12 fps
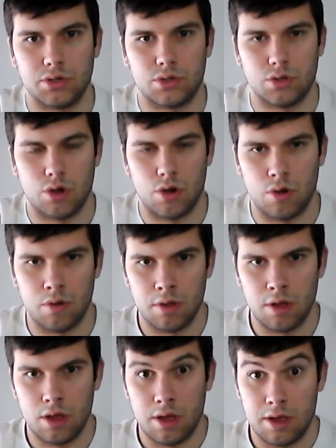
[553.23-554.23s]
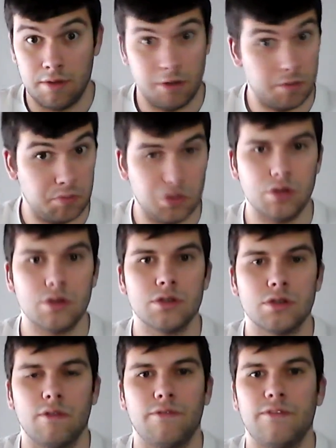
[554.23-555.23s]
So computer's
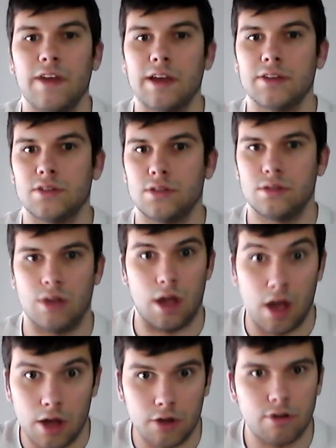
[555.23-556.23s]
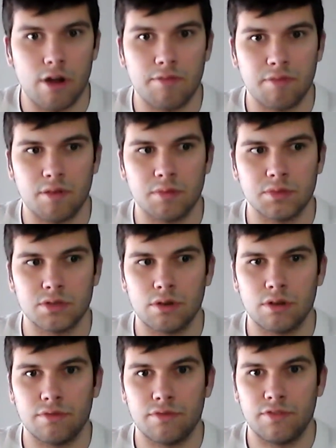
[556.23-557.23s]
all fixed, hard drive problems are
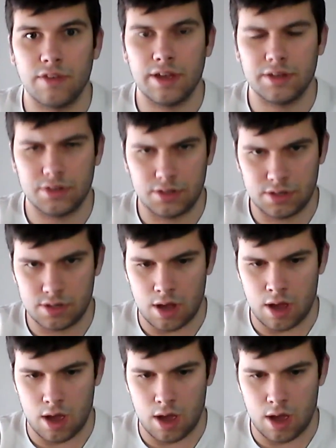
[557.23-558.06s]
all fixed,